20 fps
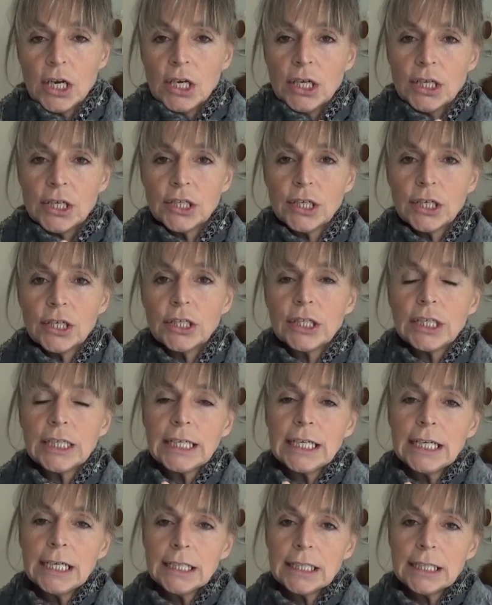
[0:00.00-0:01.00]
so that
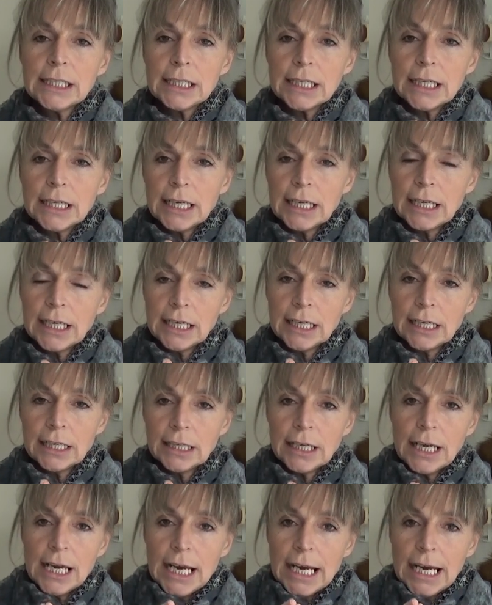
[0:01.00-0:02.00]

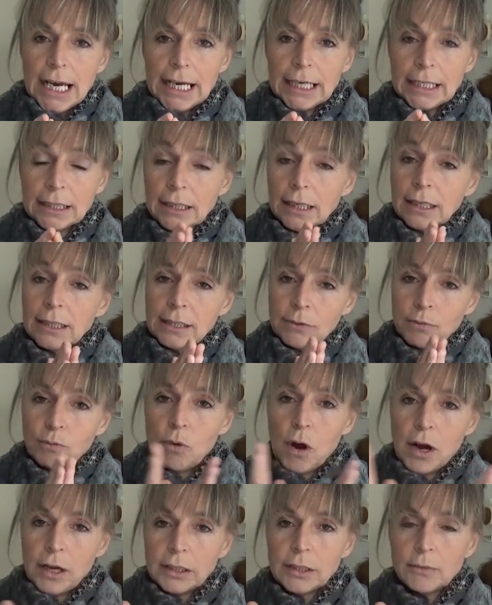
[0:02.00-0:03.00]
it's
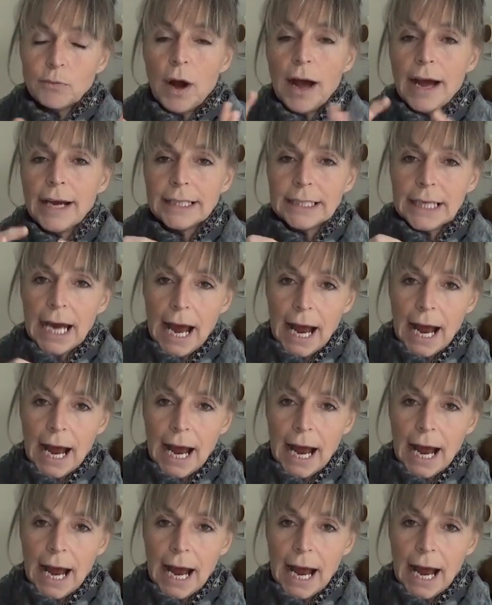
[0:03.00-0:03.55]
worldwide